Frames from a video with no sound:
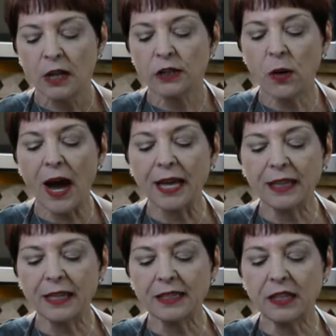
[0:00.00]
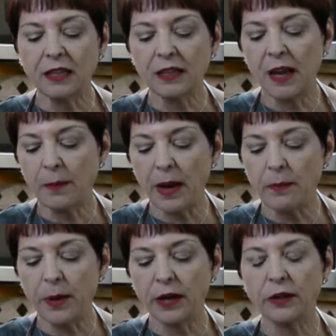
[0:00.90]
So I like to get my
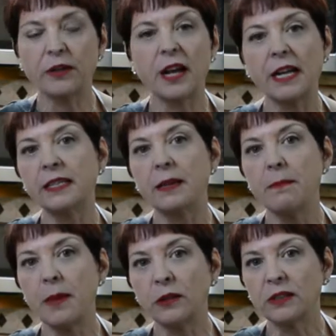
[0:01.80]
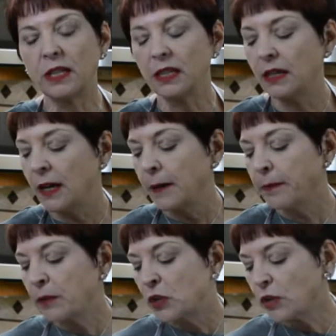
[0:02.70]
butter nice and melted.
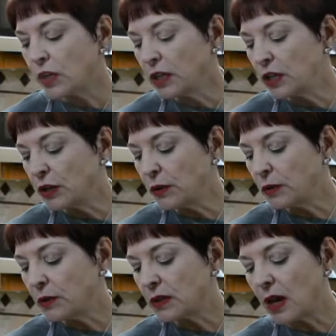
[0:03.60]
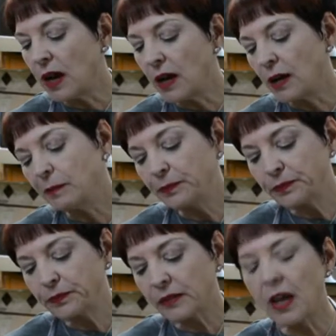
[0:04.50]
You're gonna use
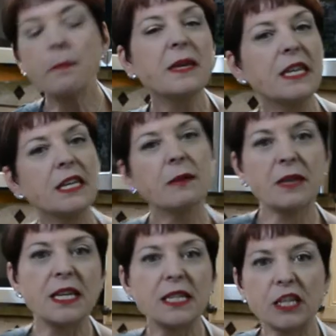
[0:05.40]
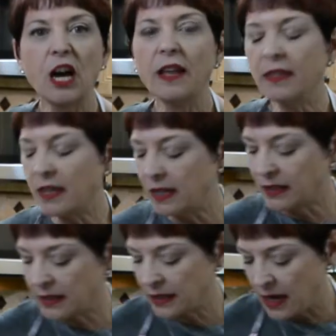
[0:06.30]
a medium heat on
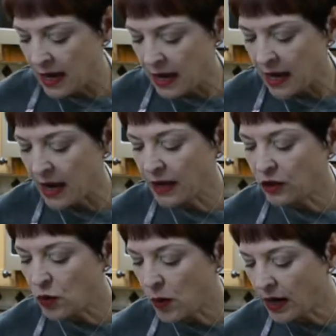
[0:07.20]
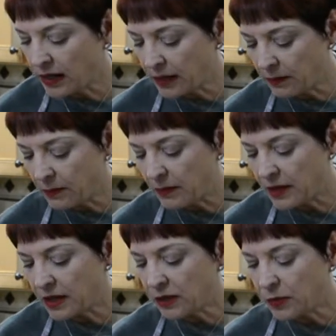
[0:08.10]
this. And you wanna,
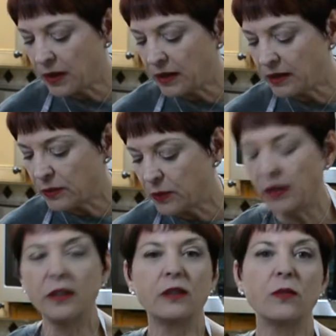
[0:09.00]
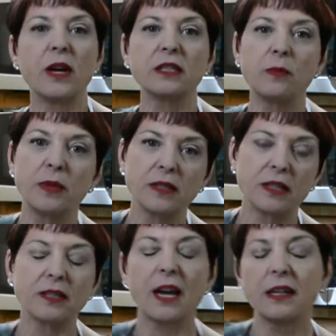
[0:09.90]
this one is one of the recipes
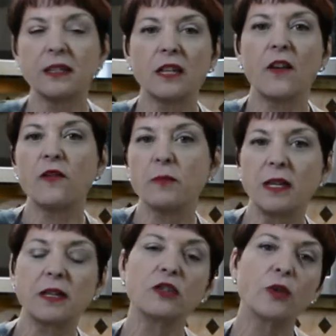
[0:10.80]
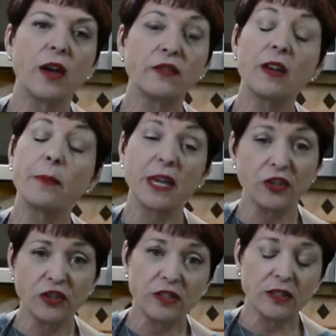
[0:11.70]
that's kind of tough for me because you have to have
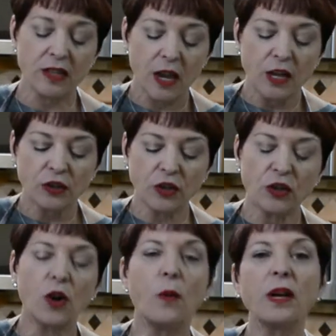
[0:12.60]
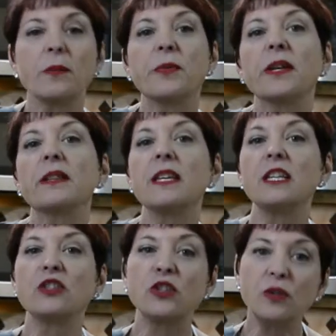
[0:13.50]
patience. So you don't want to bring the
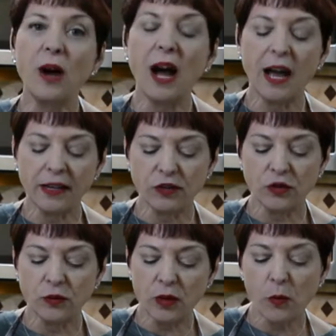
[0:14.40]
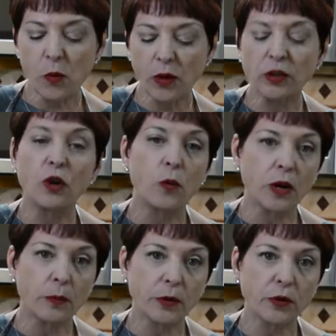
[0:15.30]
heat too high because number one, you don't
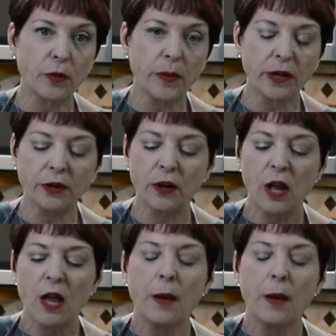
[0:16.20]
want to burn your butter.